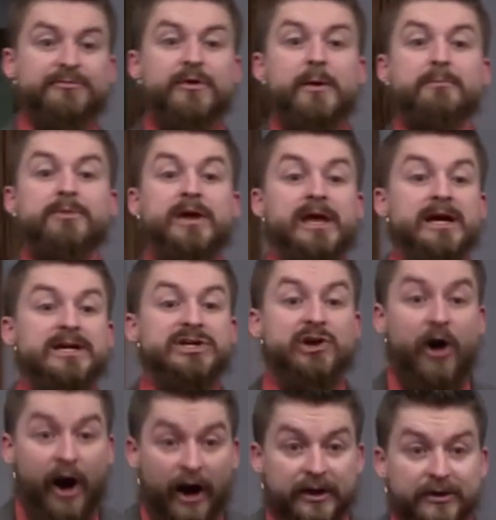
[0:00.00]
from
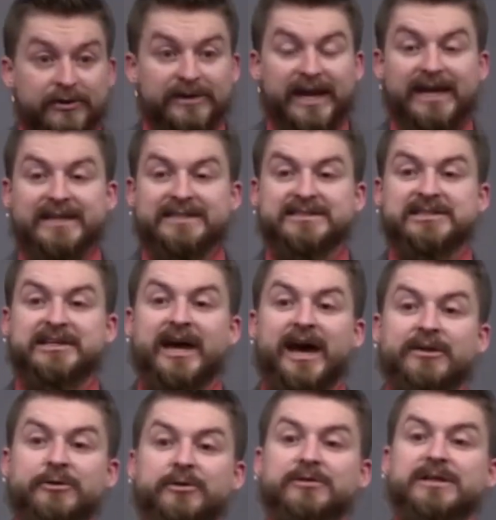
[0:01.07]
congregating
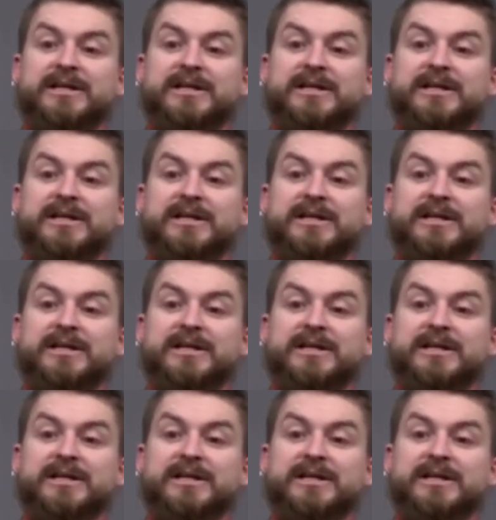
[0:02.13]
together.